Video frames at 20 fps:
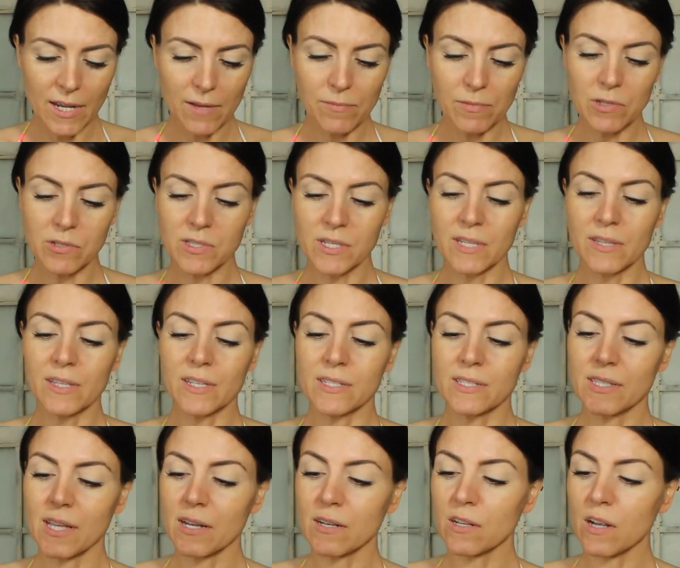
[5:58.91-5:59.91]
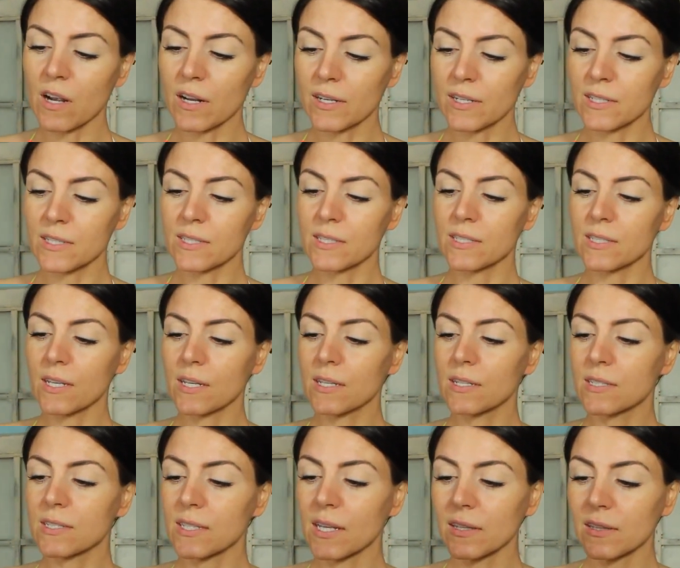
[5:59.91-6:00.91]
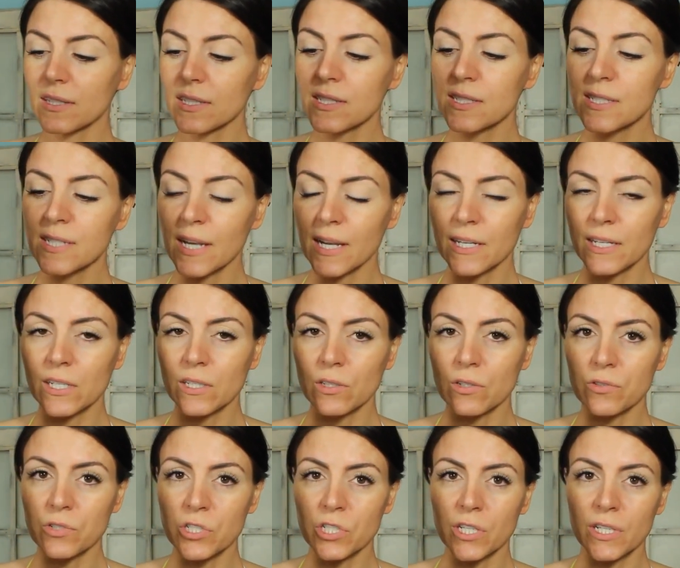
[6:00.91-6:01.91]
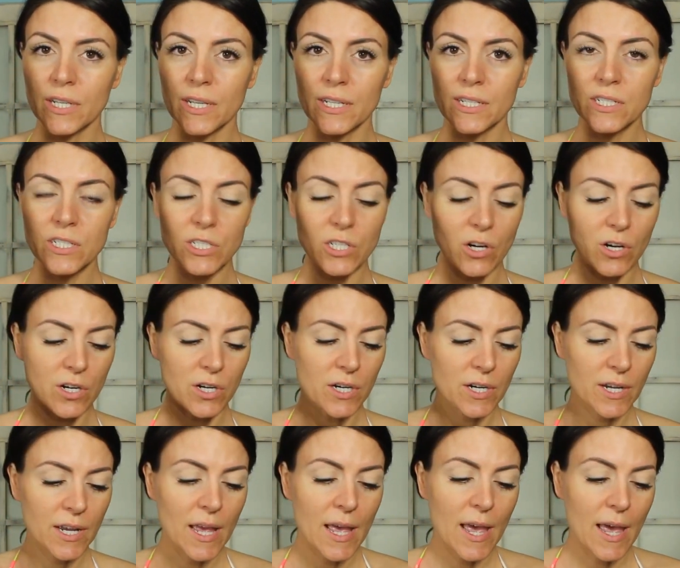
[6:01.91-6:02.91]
I'm using the Sun Goddess Sunless Tanning Lotion in dark